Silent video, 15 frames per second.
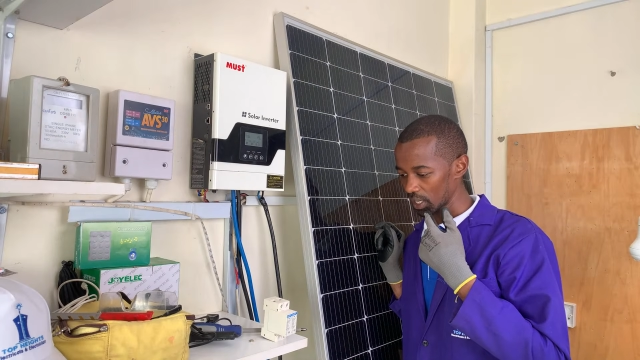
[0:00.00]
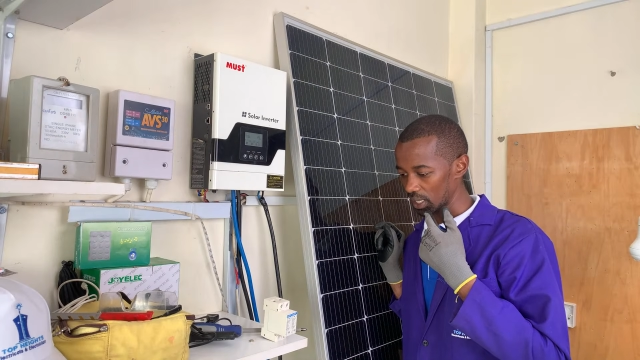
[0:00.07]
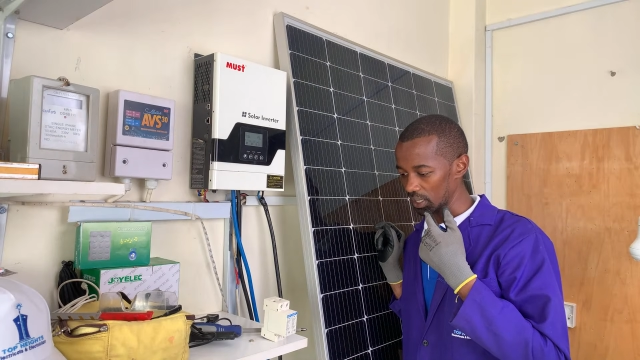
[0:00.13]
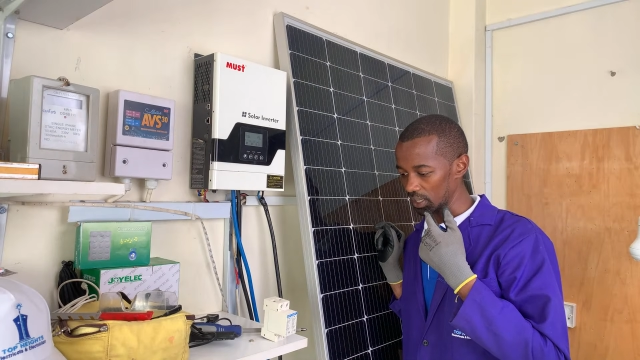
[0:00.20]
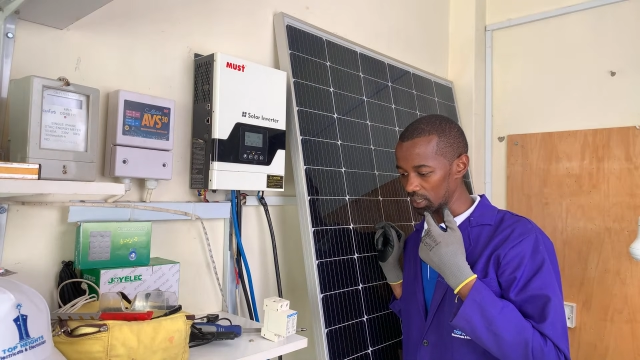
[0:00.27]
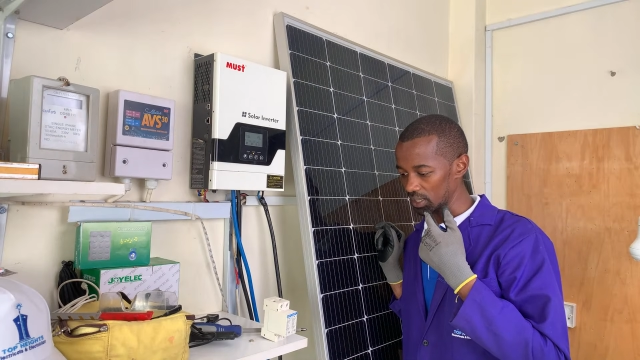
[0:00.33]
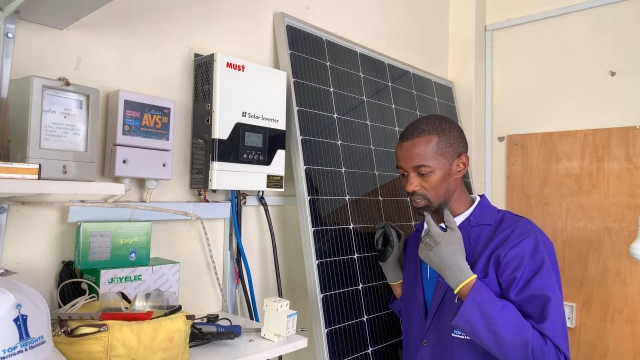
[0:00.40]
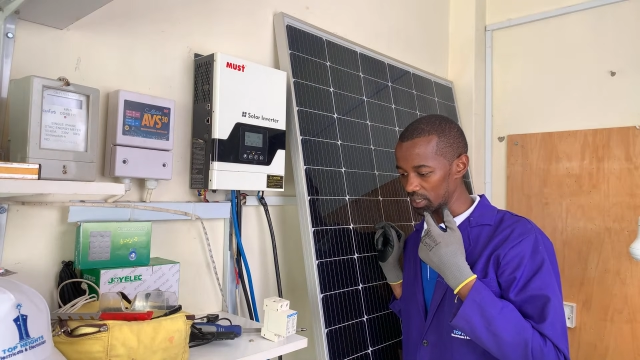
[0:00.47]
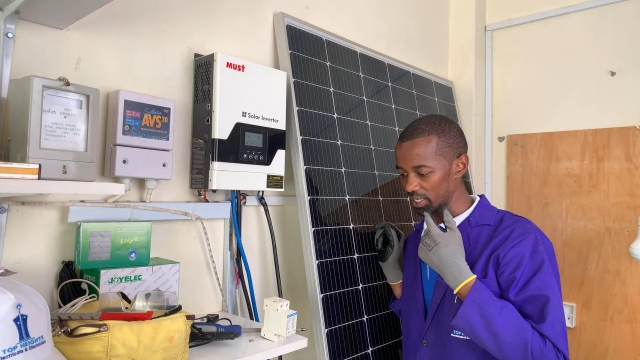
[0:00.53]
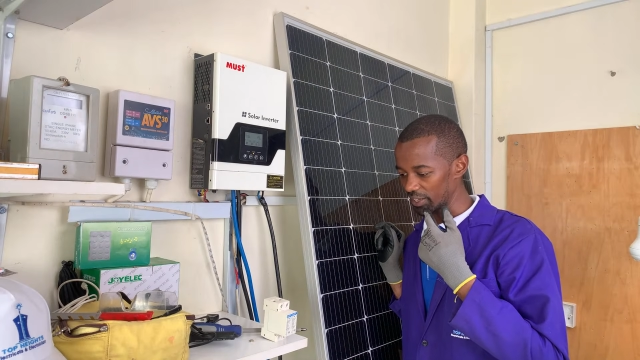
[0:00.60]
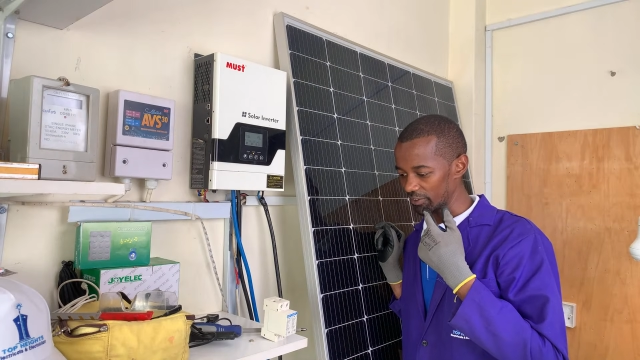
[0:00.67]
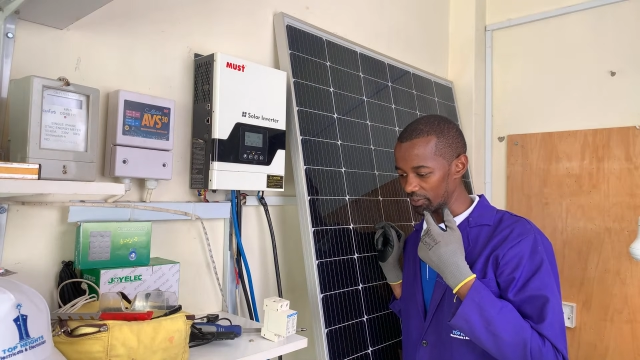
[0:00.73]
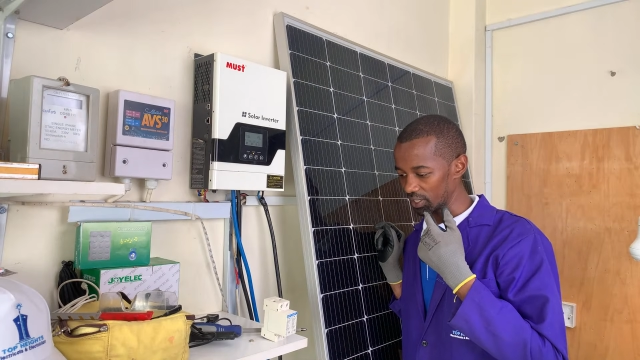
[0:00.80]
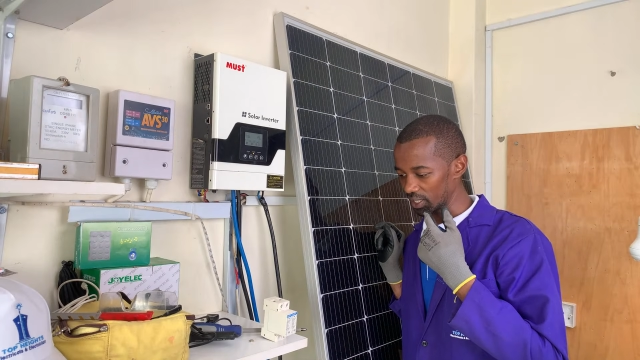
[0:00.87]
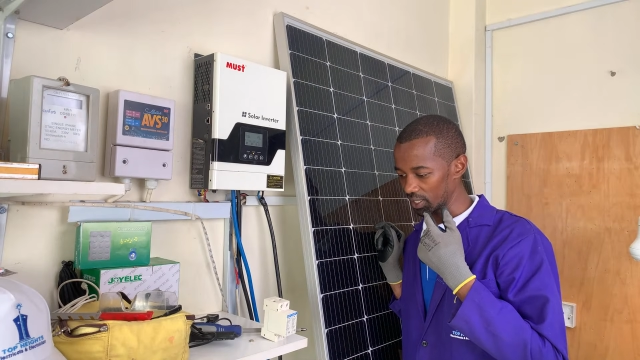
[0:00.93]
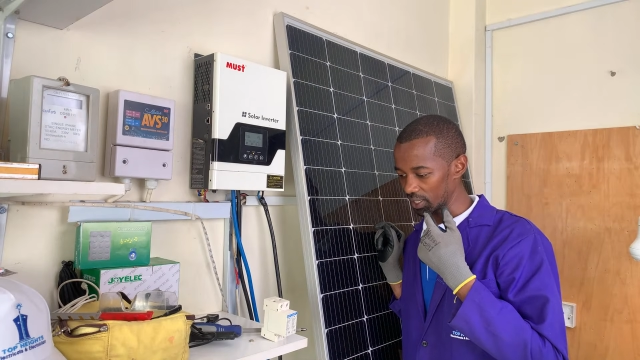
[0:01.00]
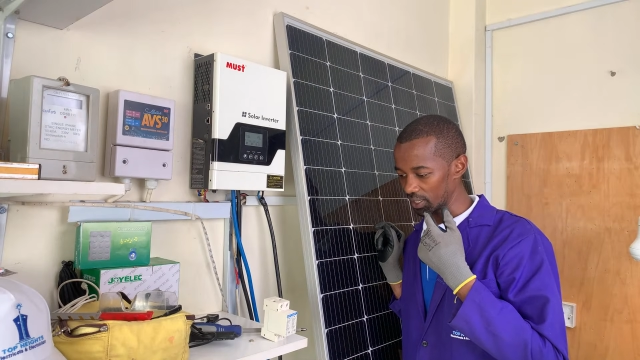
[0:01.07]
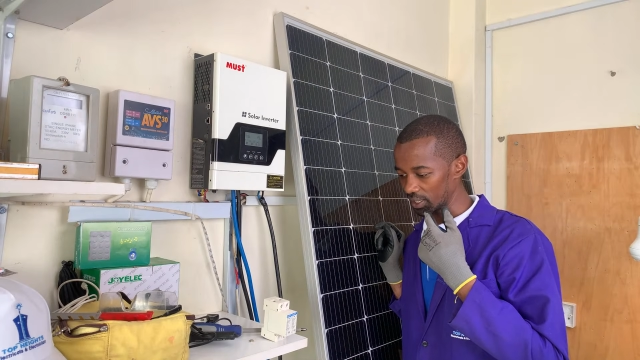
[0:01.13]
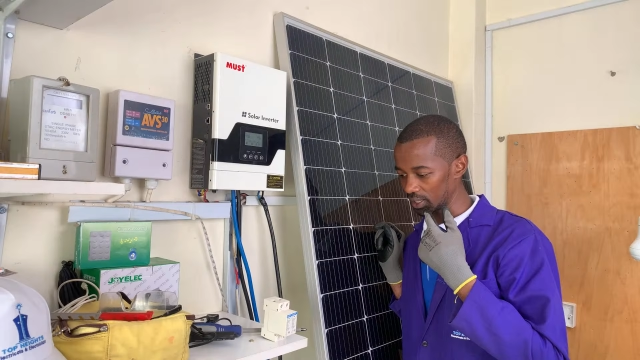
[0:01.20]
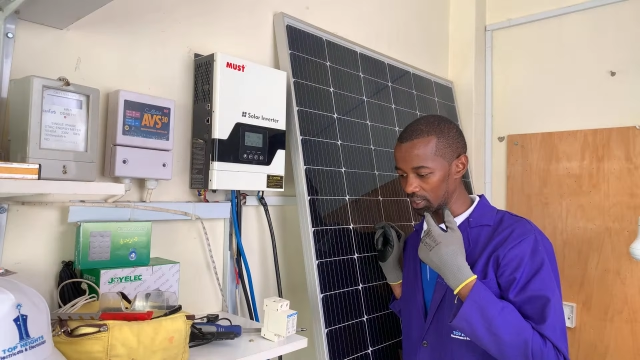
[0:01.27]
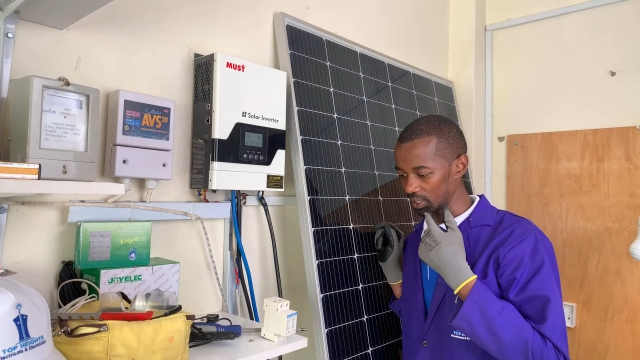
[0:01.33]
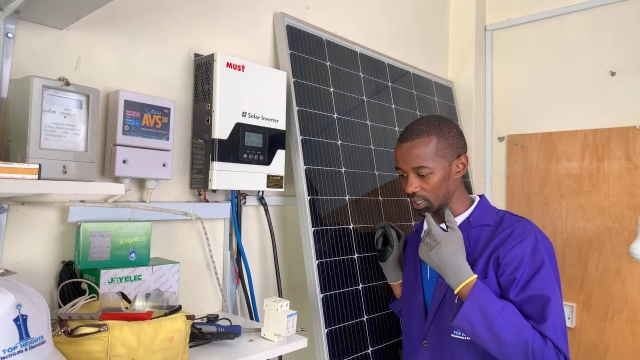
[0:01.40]
is
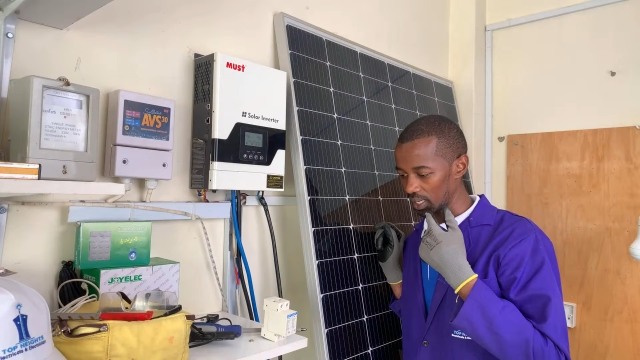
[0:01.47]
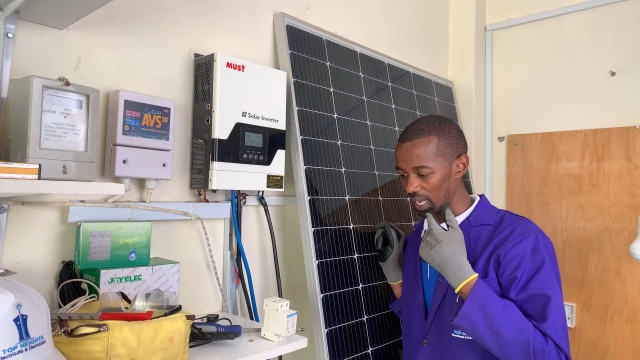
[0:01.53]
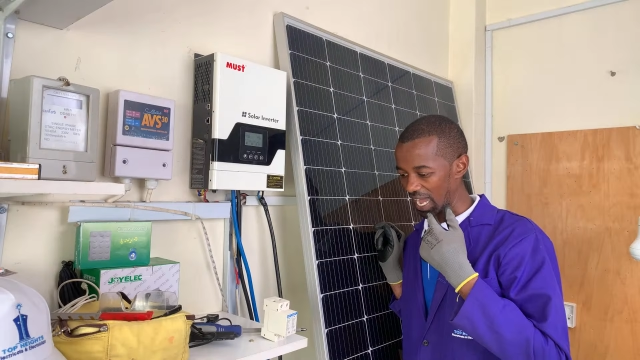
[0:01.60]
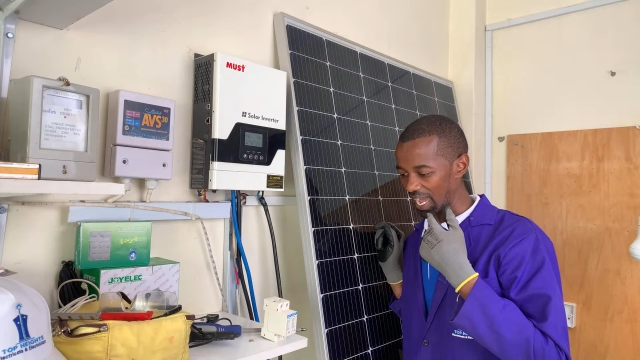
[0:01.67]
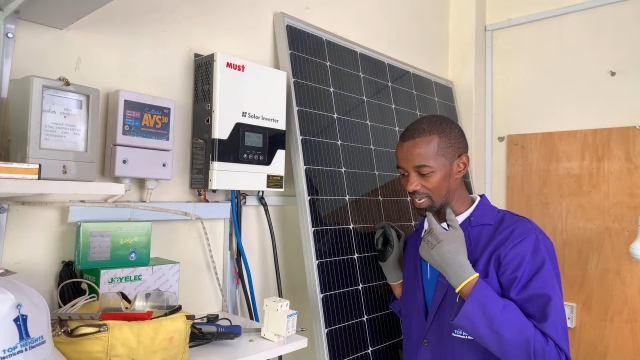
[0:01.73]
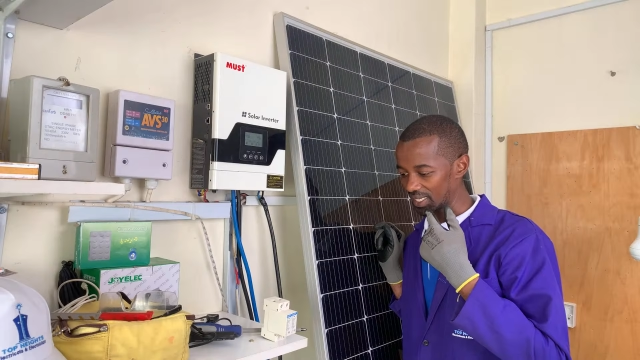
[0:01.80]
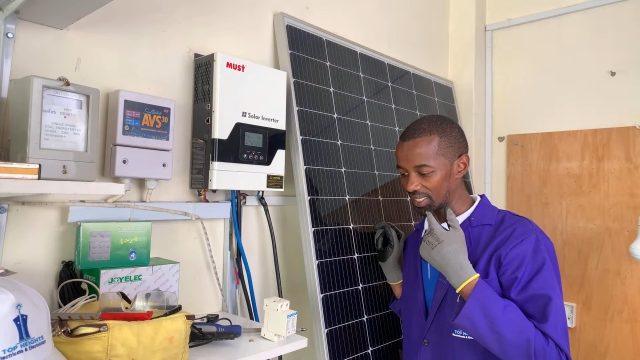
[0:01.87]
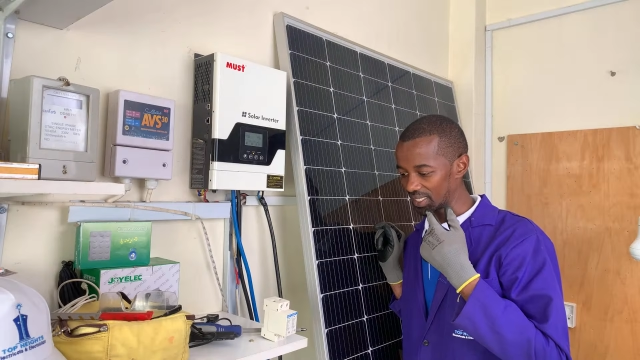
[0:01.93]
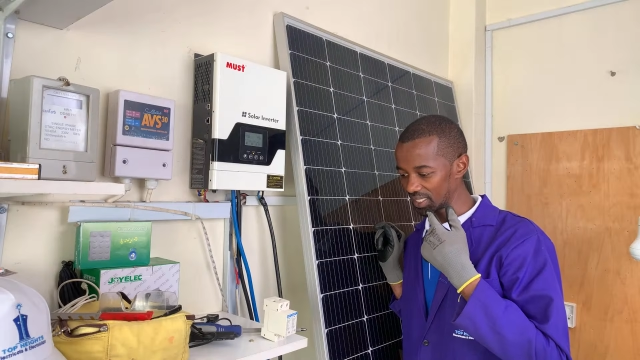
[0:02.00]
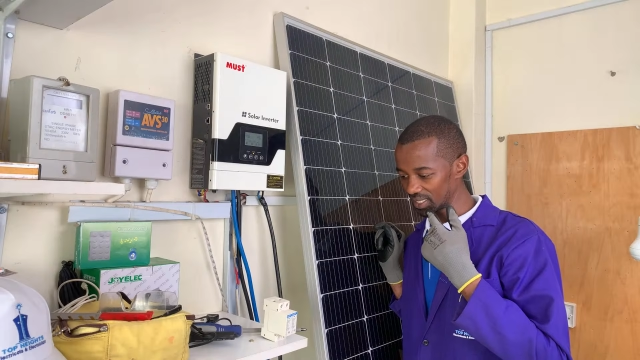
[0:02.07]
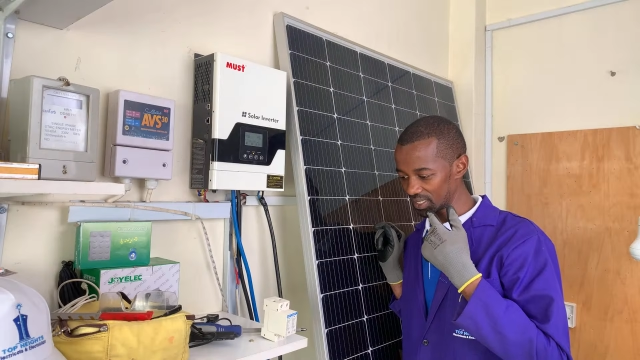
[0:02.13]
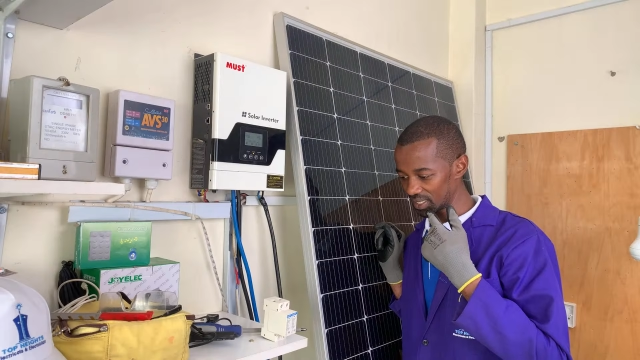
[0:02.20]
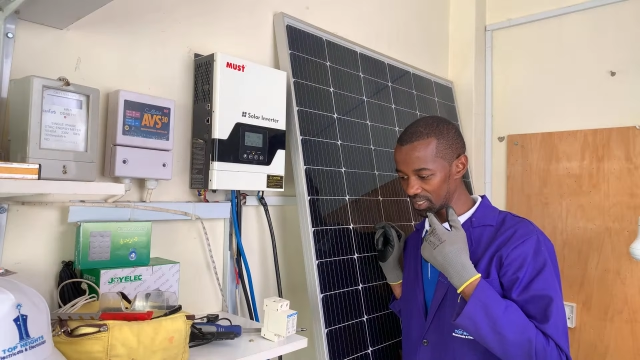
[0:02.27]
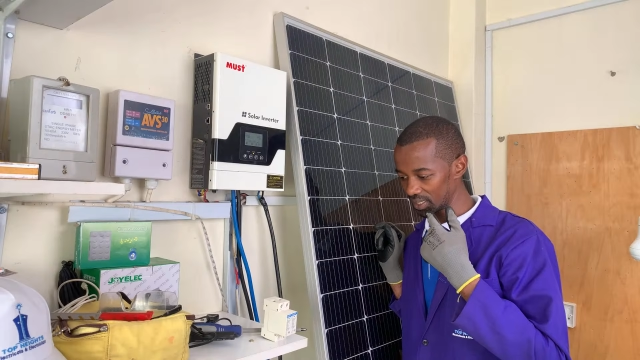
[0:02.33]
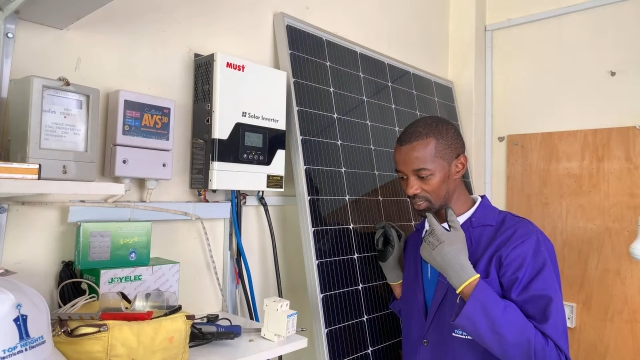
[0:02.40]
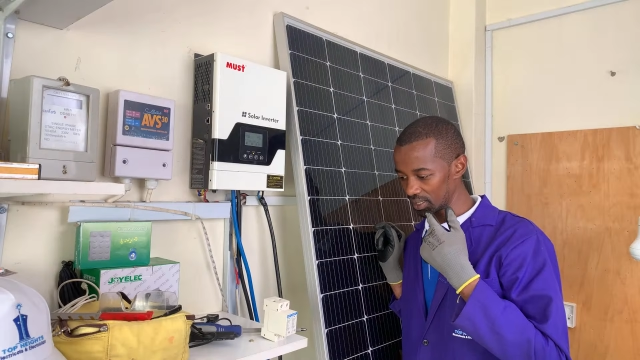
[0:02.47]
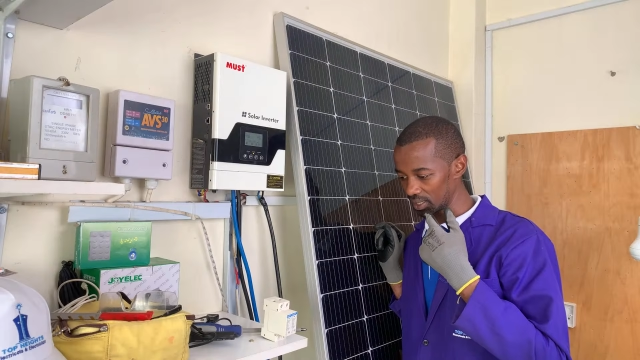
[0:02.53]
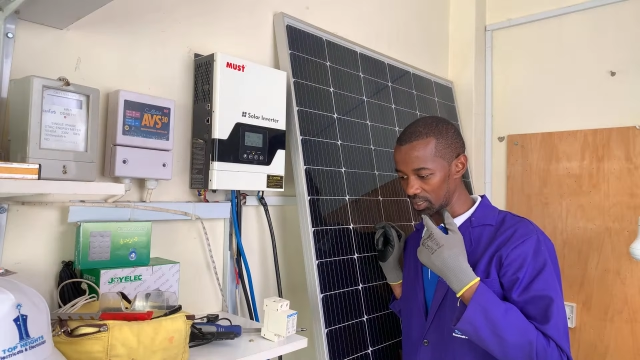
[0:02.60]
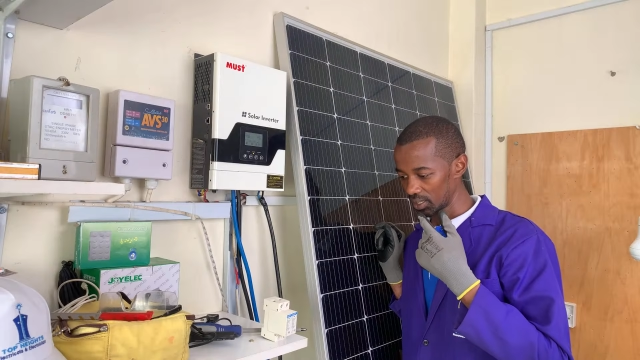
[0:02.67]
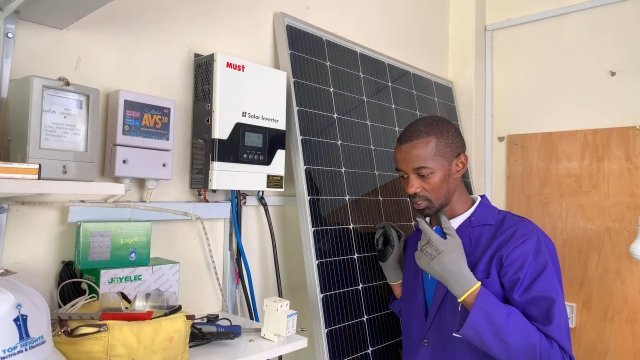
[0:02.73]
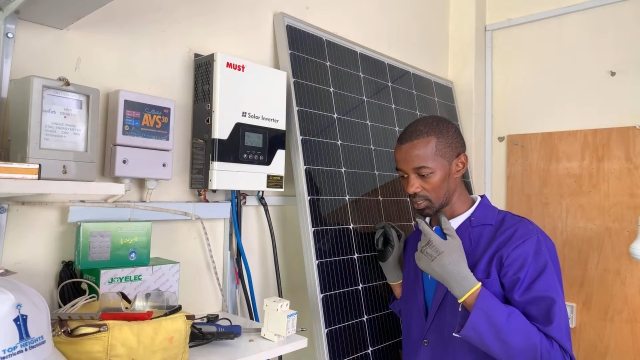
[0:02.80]
definitely a DC